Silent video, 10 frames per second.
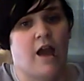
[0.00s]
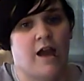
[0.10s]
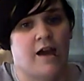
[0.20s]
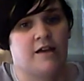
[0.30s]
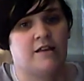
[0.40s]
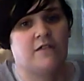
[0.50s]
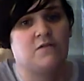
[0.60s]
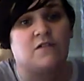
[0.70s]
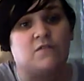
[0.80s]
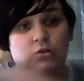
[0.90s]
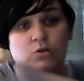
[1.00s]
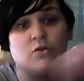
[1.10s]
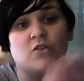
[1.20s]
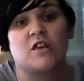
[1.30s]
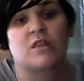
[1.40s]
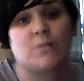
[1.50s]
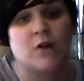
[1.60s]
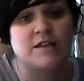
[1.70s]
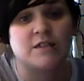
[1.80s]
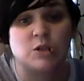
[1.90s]
And even if you do think the
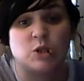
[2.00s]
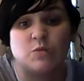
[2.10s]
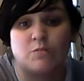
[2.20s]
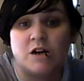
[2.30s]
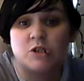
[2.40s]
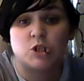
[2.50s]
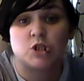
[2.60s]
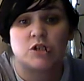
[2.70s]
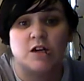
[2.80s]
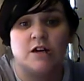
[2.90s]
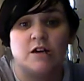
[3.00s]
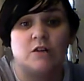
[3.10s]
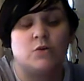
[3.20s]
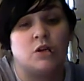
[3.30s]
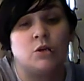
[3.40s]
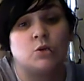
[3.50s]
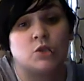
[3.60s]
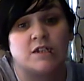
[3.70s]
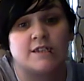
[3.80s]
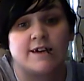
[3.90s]
price is too much, you can
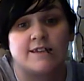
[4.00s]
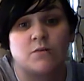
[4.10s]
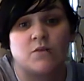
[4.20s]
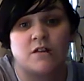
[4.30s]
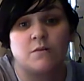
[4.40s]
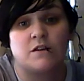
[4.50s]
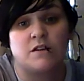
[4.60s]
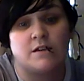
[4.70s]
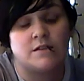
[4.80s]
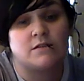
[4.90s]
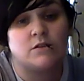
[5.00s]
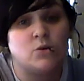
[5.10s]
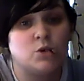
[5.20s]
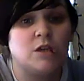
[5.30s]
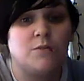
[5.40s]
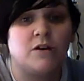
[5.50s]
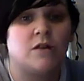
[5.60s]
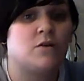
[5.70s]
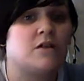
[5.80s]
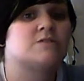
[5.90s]
usually discuss it with him, and he's usually pretty
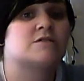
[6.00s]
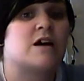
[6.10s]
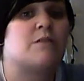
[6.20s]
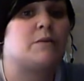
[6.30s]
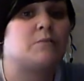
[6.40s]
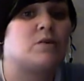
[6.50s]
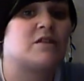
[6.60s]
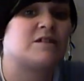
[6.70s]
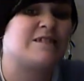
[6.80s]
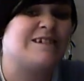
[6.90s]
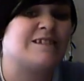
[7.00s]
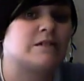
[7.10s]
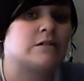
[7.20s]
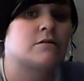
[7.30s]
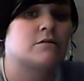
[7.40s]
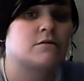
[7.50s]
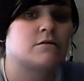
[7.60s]
willing to come up with a decent